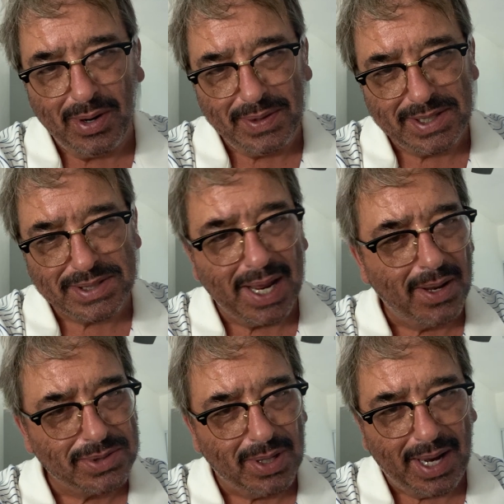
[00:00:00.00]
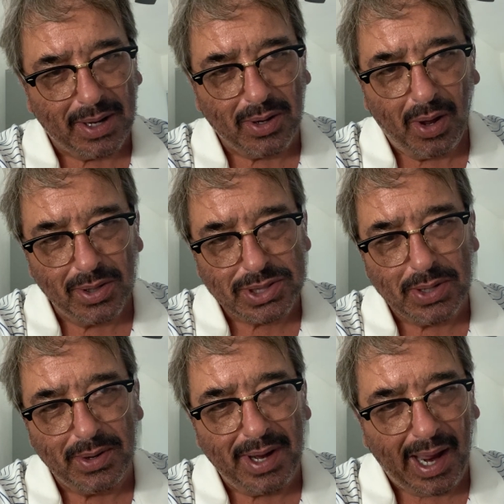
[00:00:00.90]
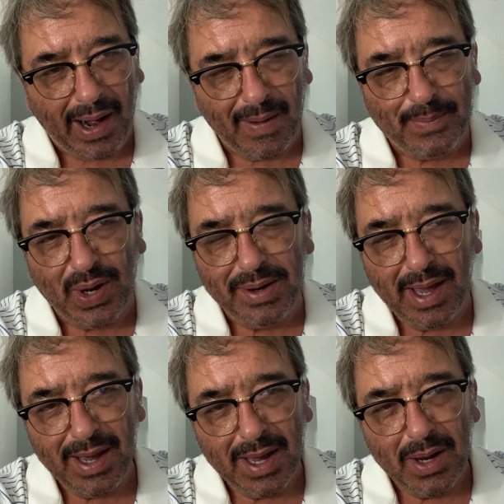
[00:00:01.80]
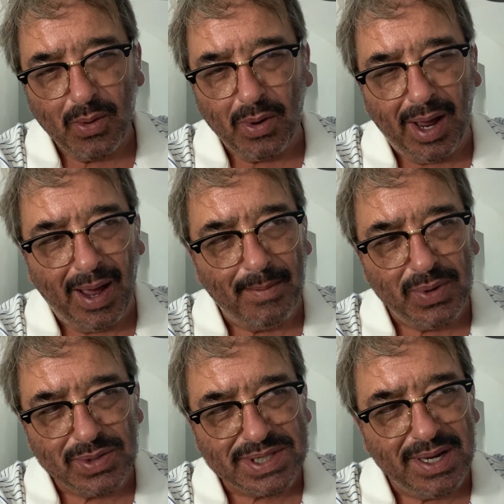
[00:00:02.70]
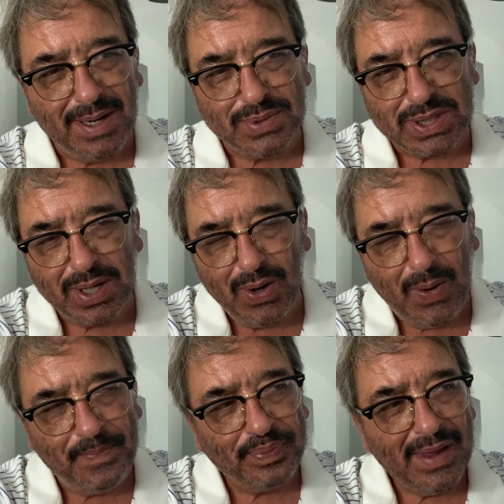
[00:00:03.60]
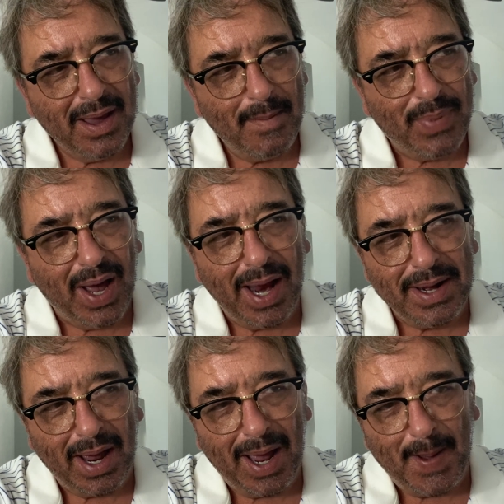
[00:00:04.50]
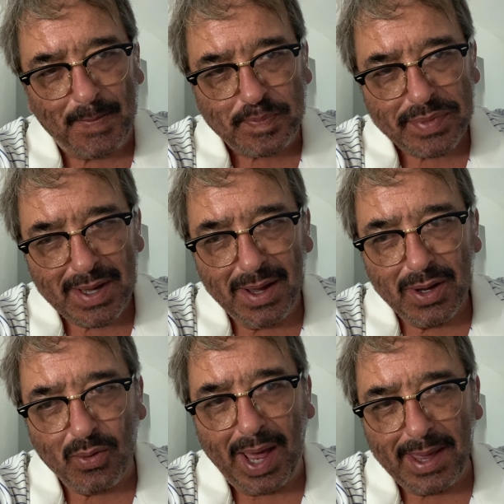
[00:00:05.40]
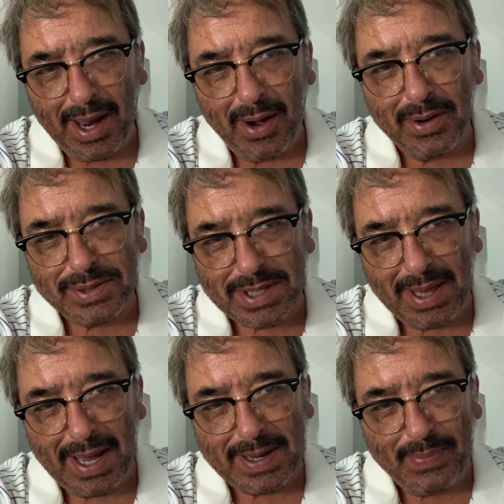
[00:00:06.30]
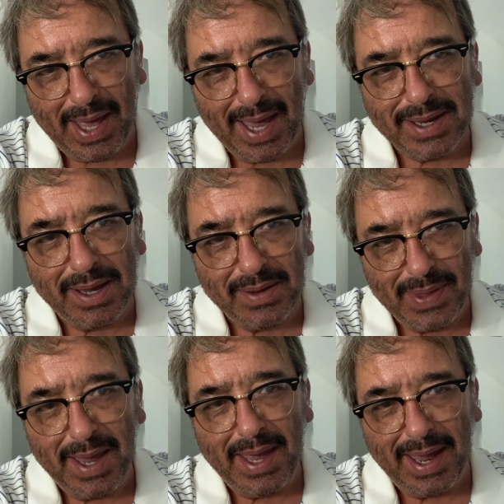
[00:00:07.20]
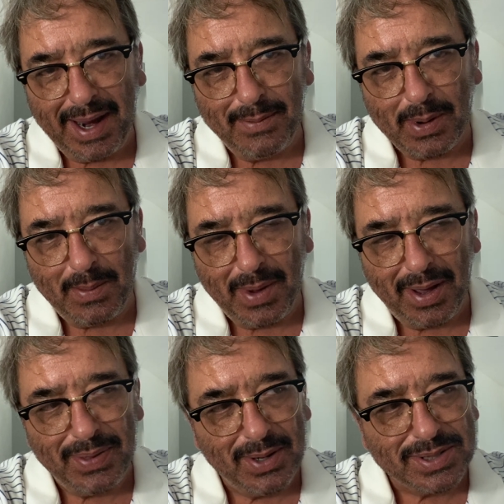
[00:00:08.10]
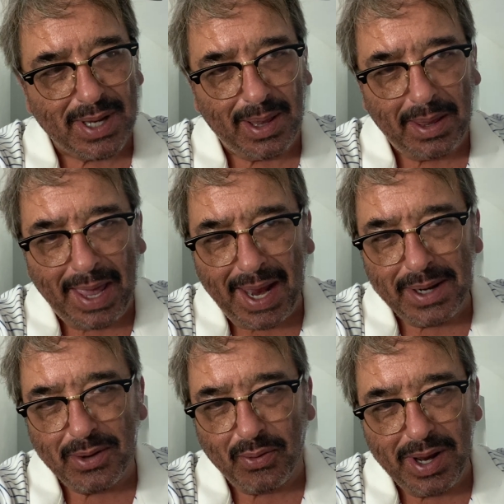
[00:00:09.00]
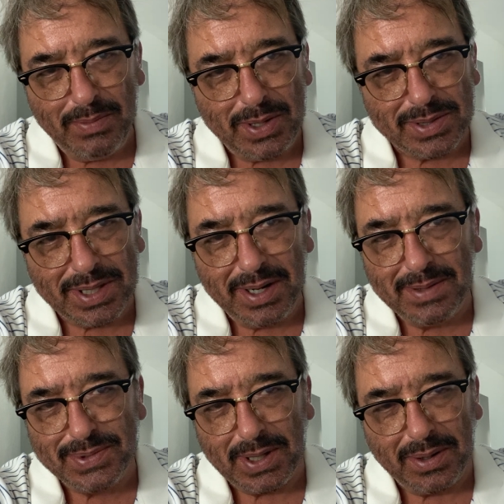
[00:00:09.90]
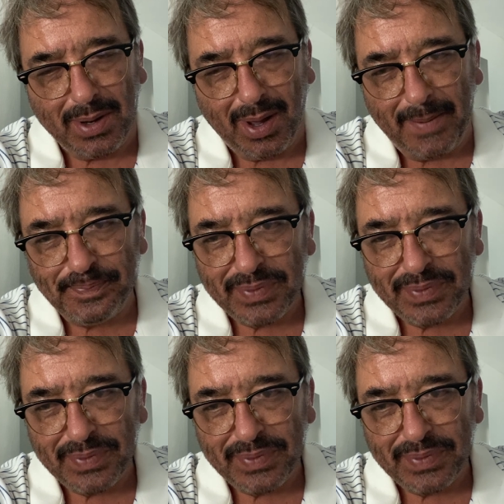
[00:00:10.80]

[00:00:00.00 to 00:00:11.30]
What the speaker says: in these towns, a lot of culture and art, but museums too. But Guadalajara and Tlaquepaque, they have them. There's a lot of great museums in